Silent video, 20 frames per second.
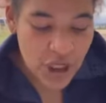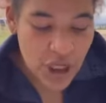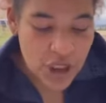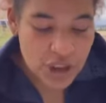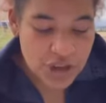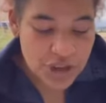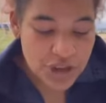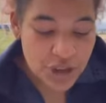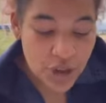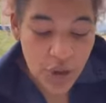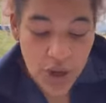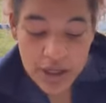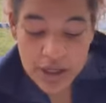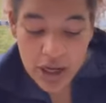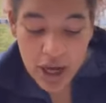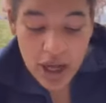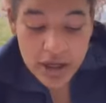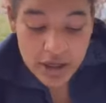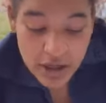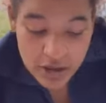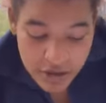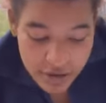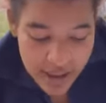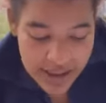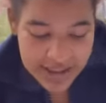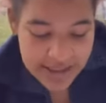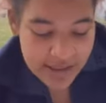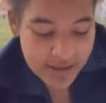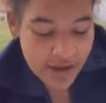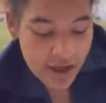So another
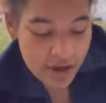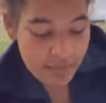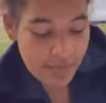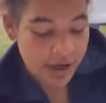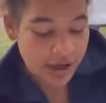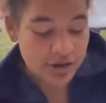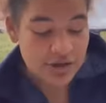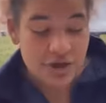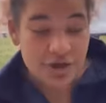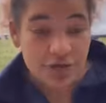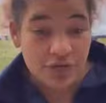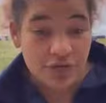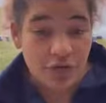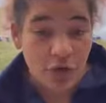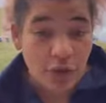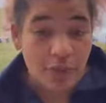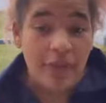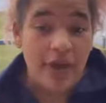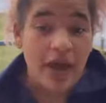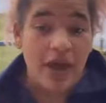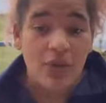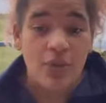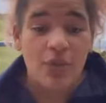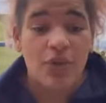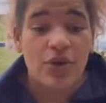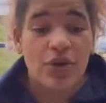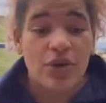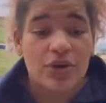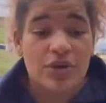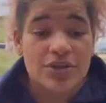idea that emerged from that
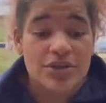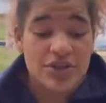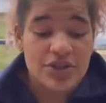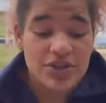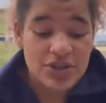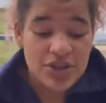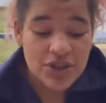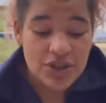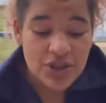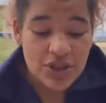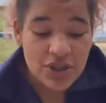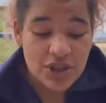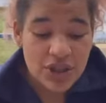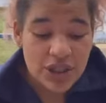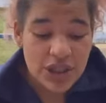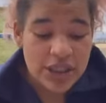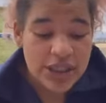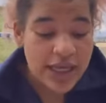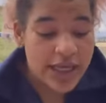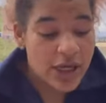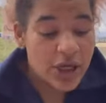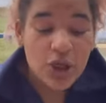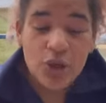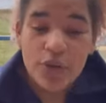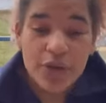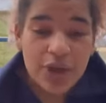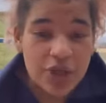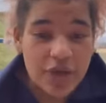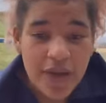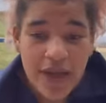was like, who
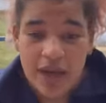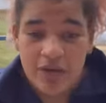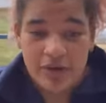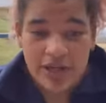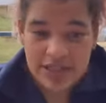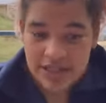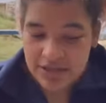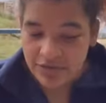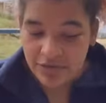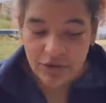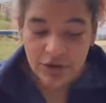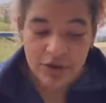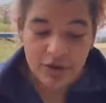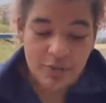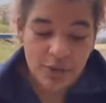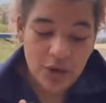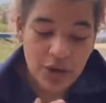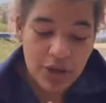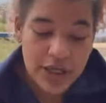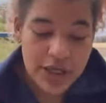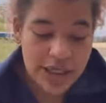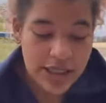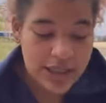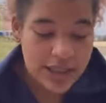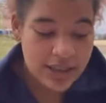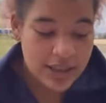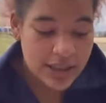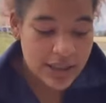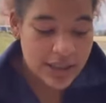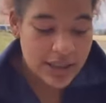are you getting ready for in the morning?